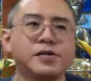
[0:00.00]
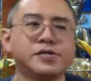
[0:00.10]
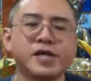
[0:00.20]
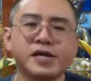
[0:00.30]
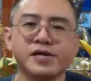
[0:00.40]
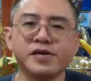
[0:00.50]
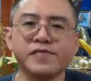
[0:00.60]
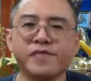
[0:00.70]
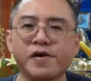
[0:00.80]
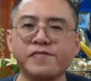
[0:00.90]
The technique
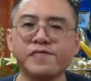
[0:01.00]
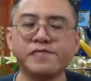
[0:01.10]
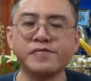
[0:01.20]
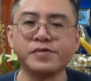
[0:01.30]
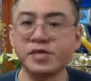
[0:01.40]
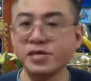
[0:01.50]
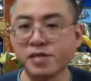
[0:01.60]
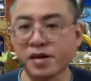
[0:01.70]
involves just